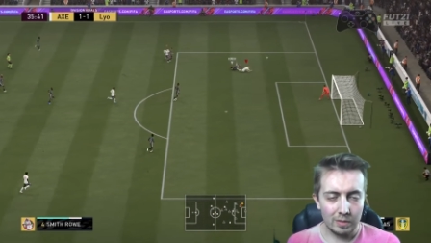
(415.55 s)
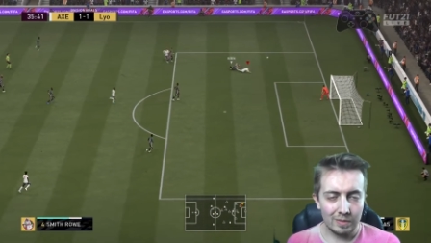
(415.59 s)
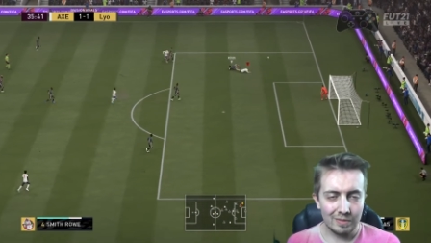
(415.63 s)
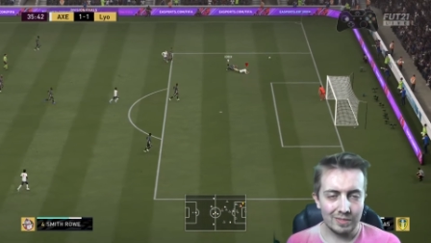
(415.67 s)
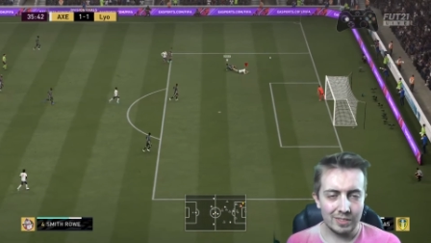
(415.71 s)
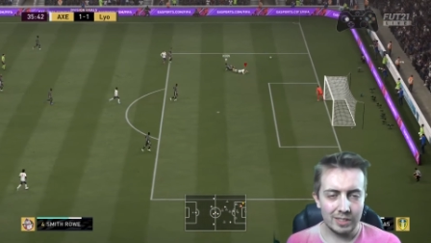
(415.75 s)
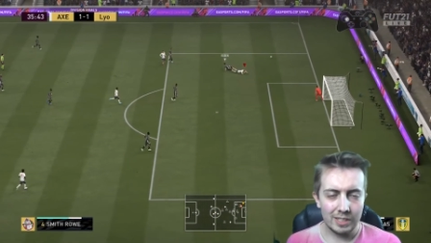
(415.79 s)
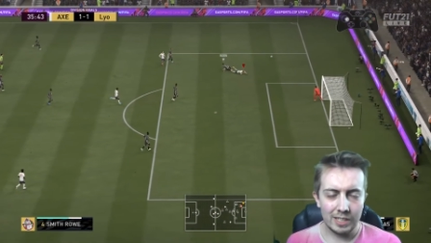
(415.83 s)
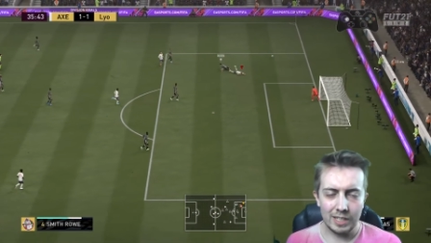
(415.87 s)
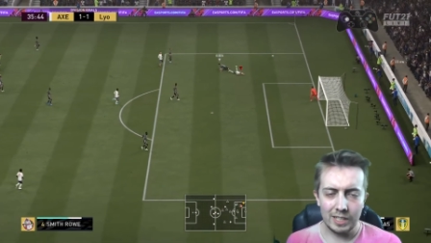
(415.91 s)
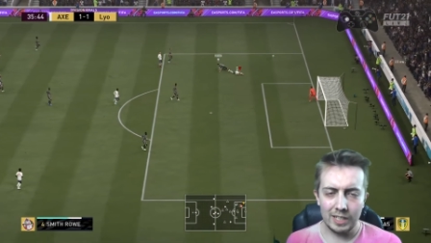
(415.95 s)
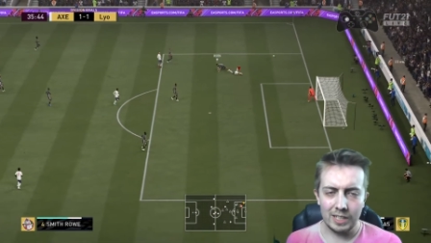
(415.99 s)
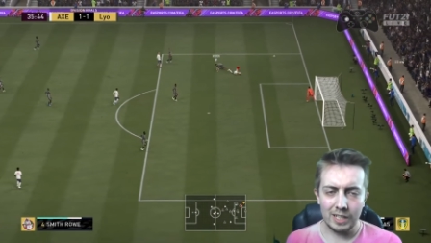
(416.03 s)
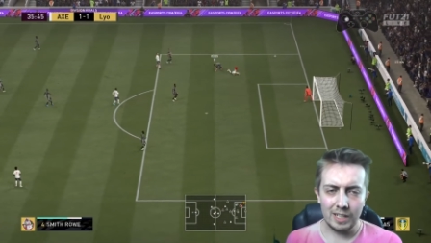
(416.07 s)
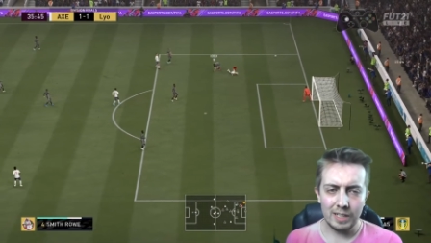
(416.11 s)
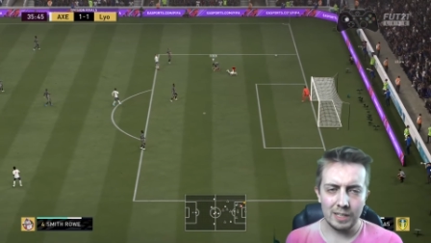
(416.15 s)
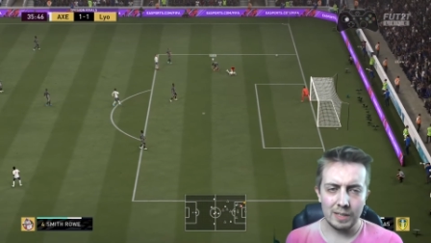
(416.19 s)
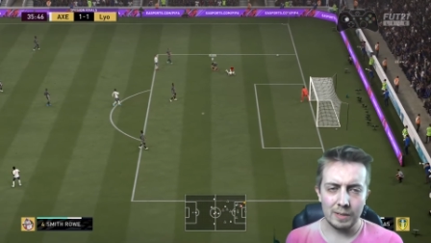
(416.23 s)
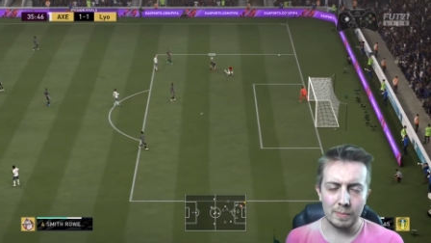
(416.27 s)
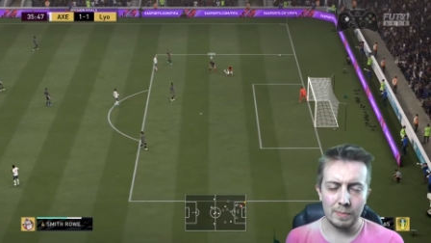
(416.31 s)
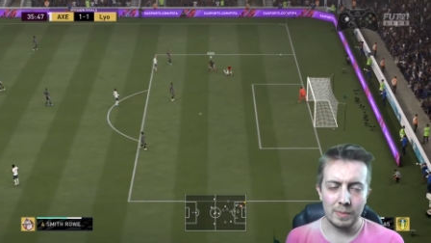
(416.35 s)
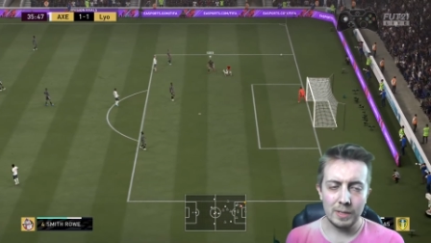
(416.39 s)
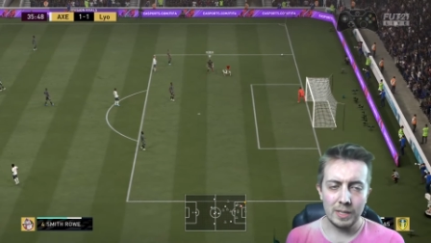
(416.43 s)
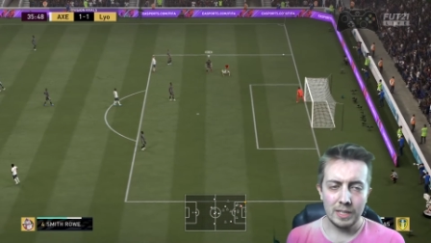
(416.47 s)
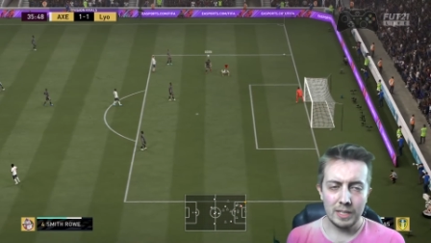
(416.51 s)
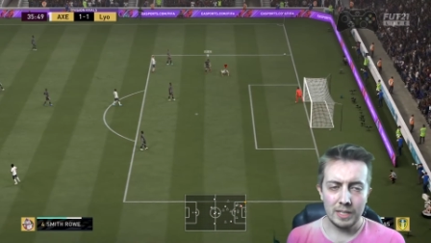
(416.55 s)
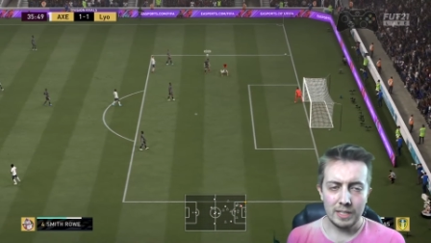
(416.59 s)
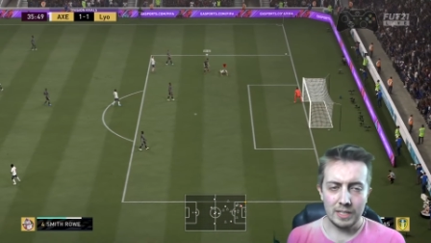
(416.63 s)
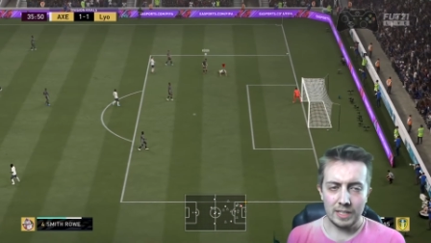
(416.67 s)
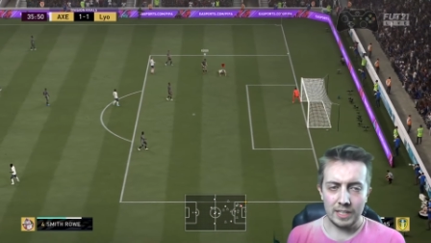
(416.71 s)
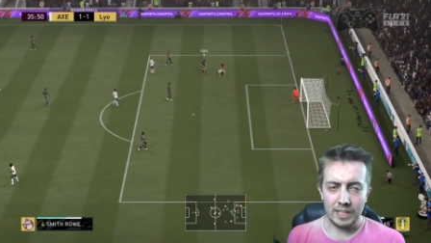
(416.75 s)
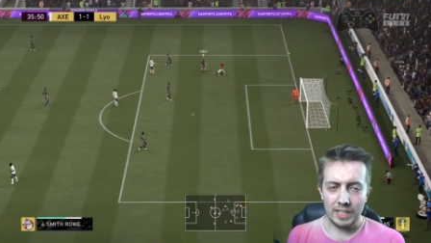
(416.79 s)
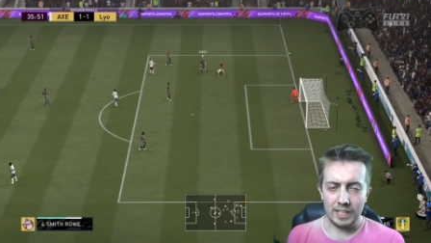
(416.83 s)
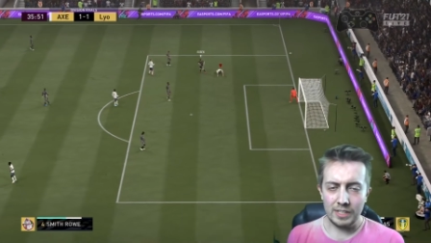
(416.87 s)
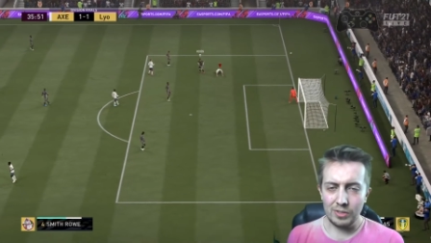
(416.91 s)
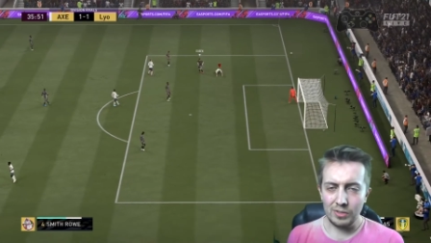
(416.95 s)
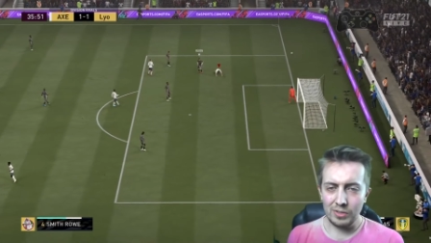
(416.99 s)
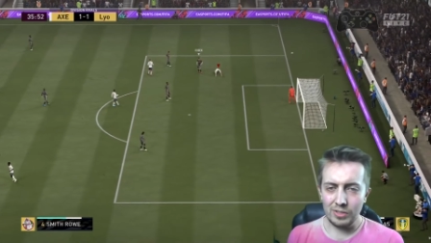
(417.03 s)
Damn.
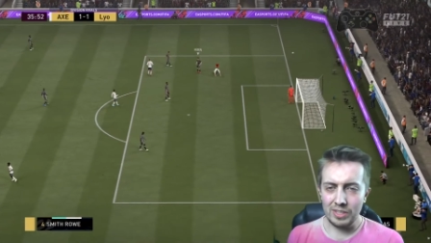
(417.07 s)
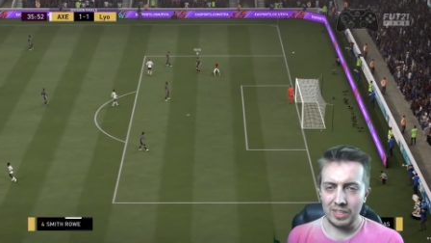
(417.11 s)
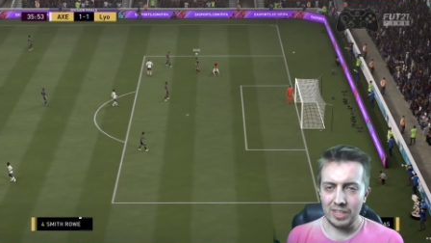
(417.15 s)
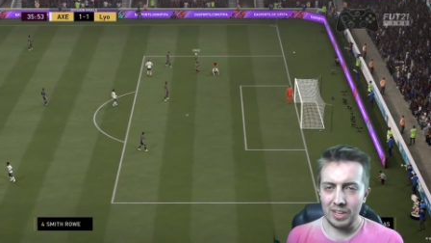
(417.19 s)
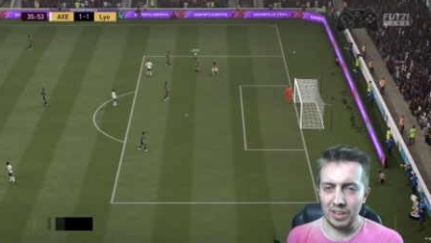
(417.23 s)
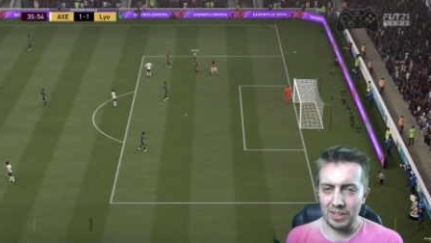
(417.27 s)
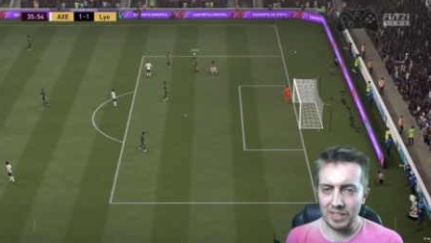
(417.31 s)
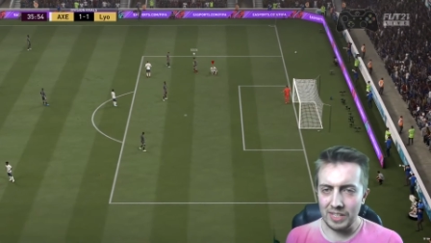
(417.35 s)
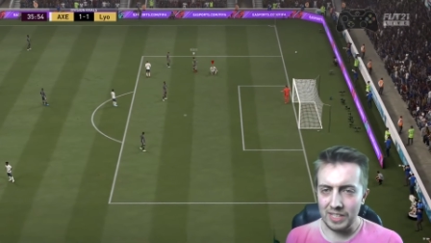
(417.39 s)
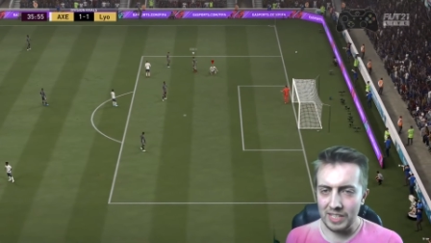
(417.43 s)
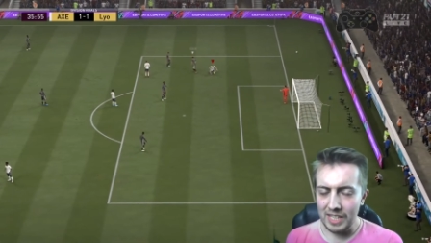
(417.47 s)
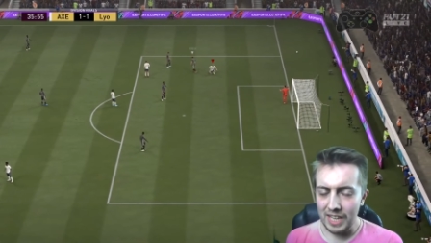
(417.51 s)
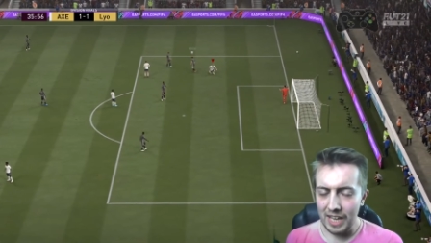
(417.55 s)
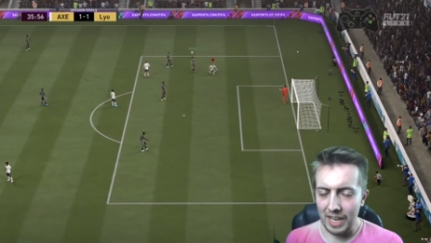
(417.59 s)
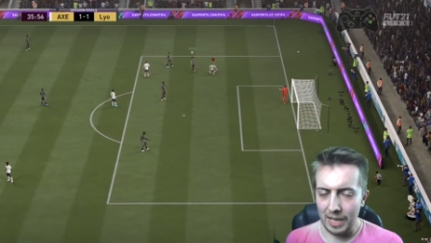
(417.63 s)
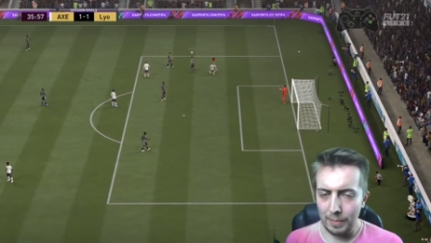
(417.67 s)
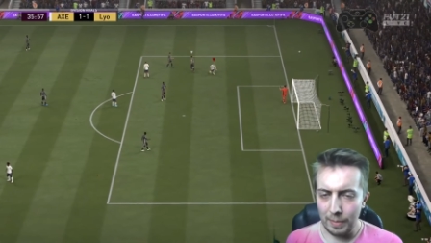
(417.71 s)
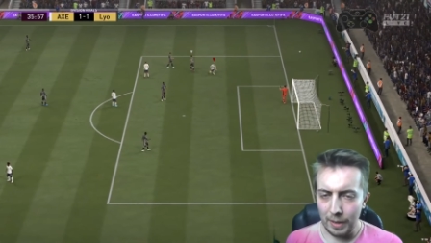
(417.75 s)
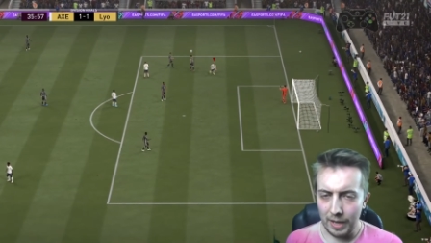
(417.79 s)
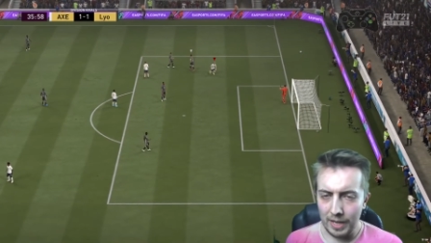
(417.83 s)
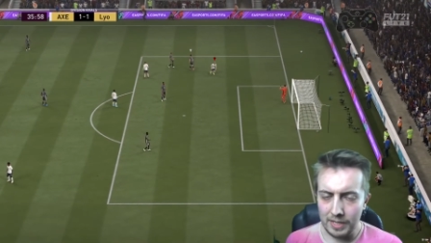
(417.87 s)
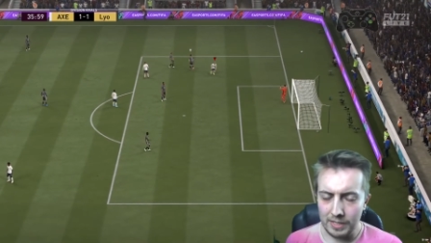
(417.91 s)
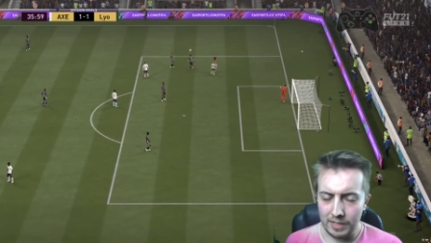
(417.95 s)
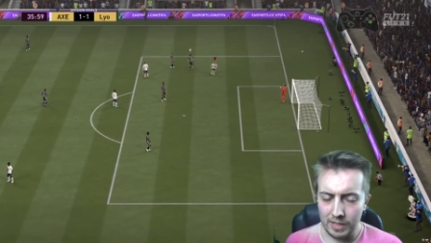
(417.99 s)
He's got 98 pace.